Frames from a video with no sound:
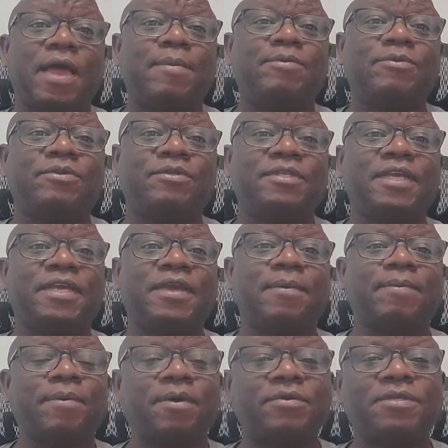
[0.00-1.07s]
are able to take a
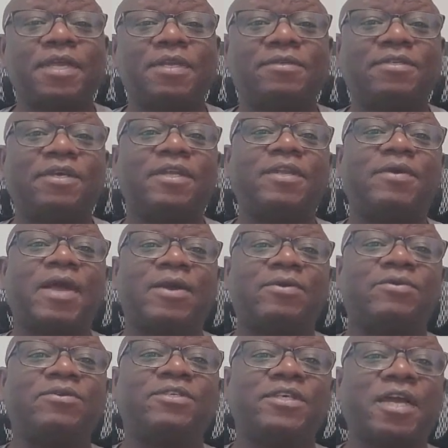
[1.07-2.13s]
bus, and they say they are
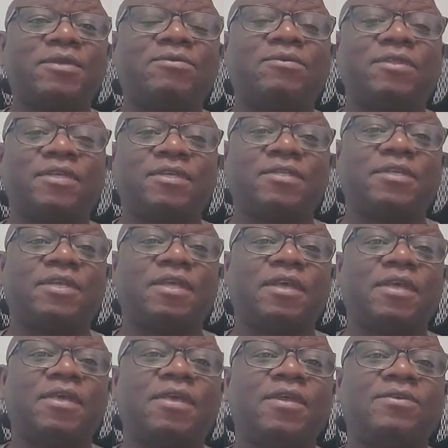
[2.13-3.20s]
going to charge you this.
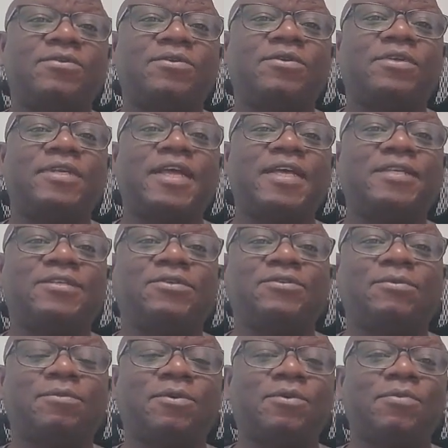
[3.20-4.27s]
So next
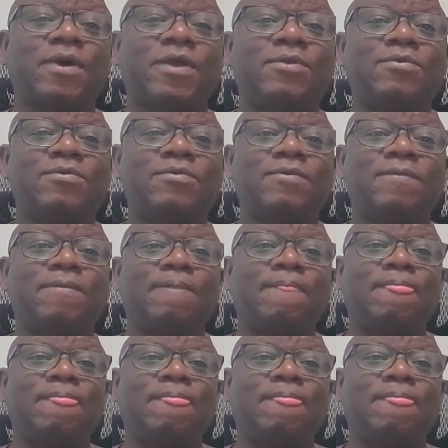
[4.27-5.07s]
tomorrow, when you